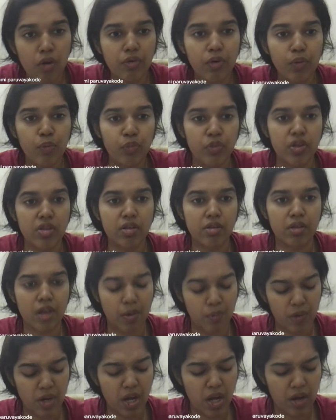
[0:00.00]
Not from this
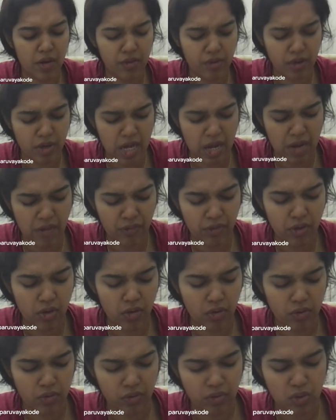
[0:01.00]
assignment. I have left
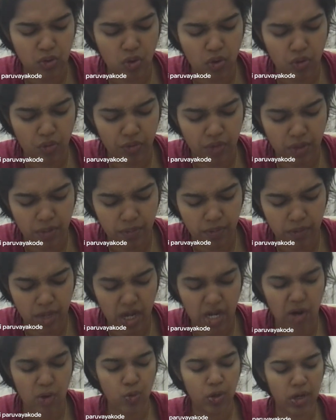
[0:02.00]
out few of them
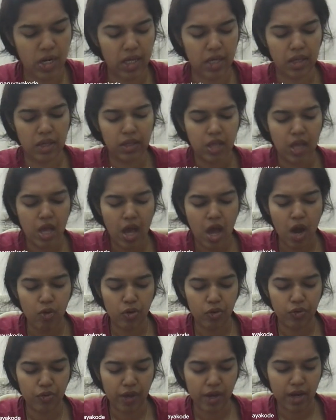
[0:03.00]
around like
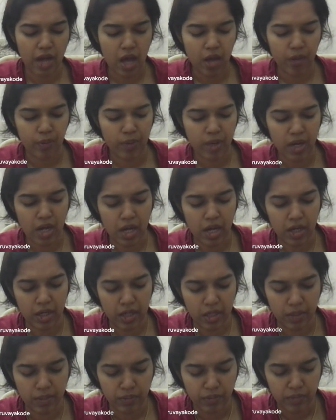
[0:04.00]
how to find RP and
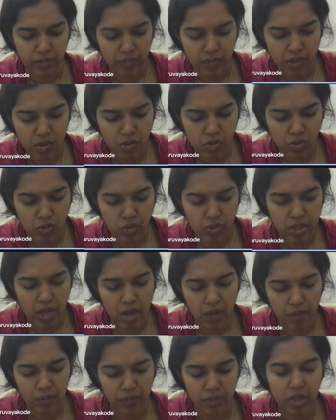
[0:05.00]
RP. So
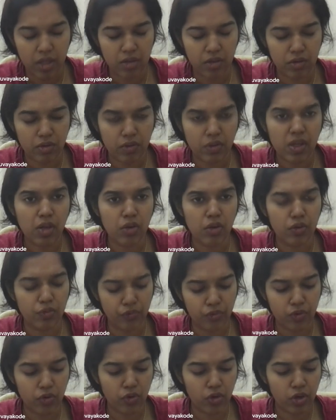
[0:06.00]
yeah. We'll
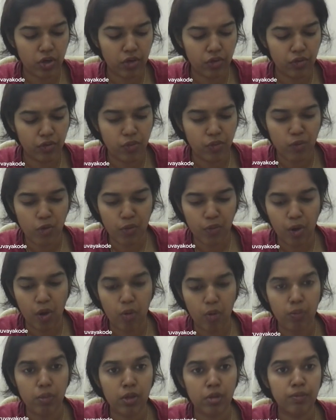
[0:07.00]
look into few more
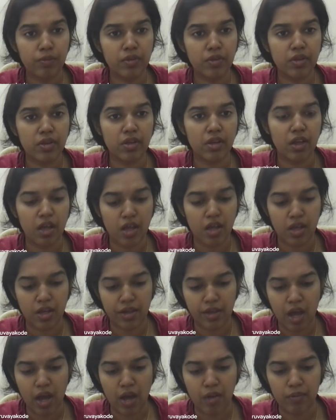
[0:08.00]
problems.
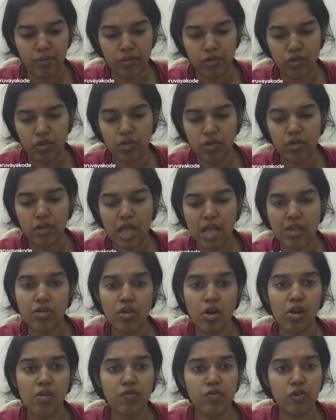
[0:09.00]
Yeah. So
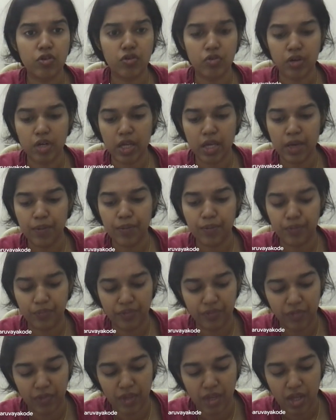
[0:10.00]
that's all for today.
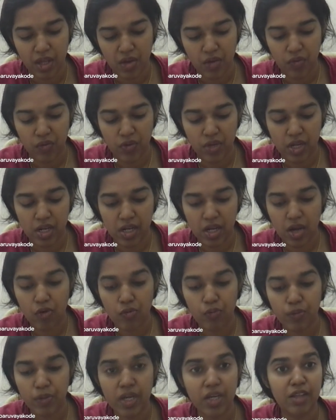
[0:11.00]
We'll
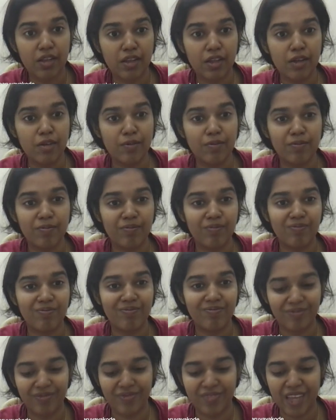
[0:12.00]
now meet in the
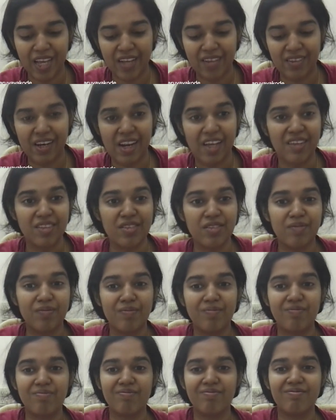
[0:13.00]
next class.
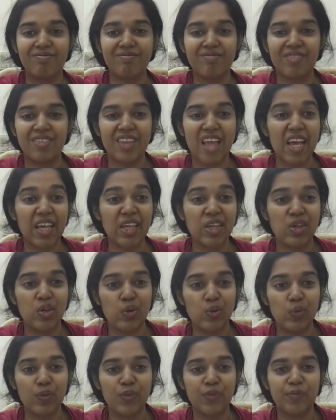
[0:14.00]
Thank
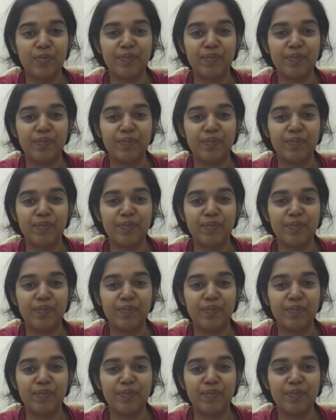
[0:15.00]
you.